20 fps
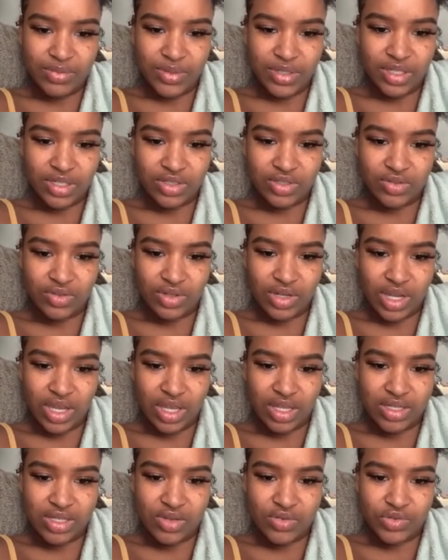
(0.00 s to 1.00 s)
because her
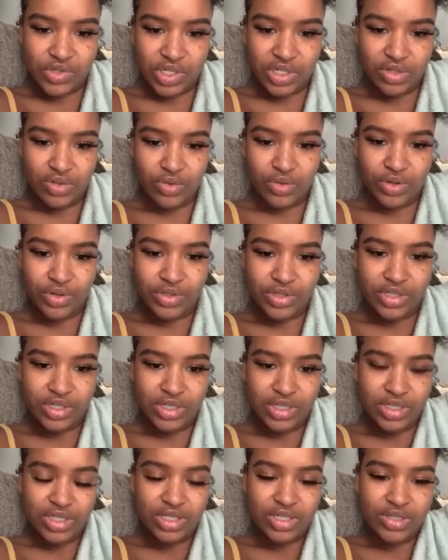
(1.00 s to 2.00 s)
dad's OJ lawyer.
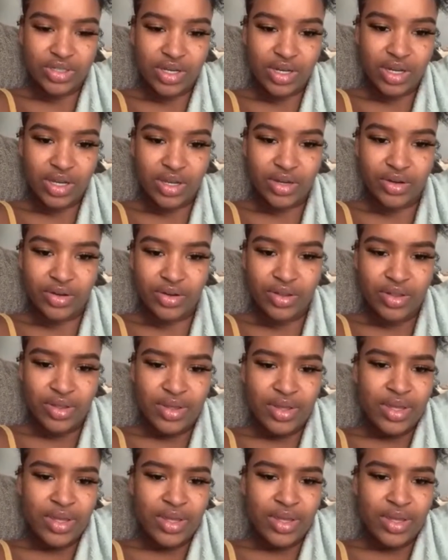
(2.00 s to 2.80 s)
She's tired.